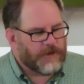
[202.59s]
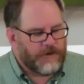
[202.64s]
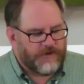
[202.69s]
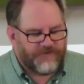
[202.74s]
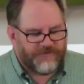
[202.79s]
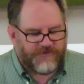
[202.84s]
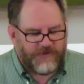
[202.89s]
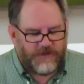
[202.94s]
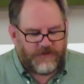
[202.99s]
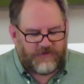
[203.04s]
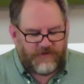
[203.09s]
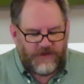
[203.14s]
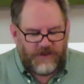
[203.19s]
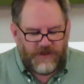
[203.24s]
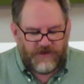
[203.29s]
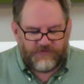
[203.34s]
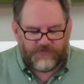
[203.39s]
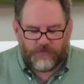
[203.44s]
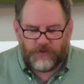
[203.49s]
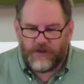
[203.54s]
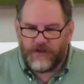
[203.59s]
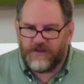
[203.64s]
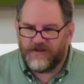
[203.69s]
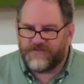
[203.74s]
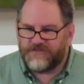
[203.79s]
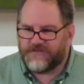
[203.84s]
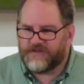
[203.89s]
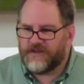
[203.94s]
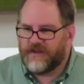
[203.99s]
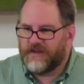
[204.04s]
are said to have
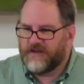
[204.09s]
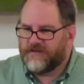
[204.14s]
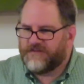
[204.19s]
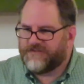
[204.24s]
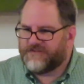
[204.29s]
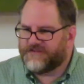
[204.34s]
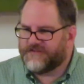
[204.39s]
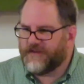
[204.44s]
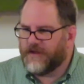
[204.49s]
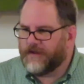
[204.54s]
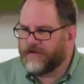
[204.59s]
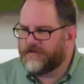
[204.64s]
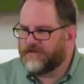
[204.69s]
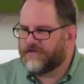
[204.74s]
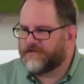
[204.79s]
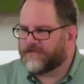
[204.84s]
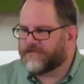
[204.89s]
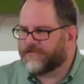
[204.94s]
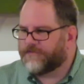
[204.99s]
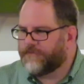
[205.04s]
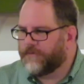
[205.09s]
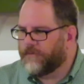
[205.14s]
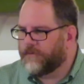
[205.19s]
raised sons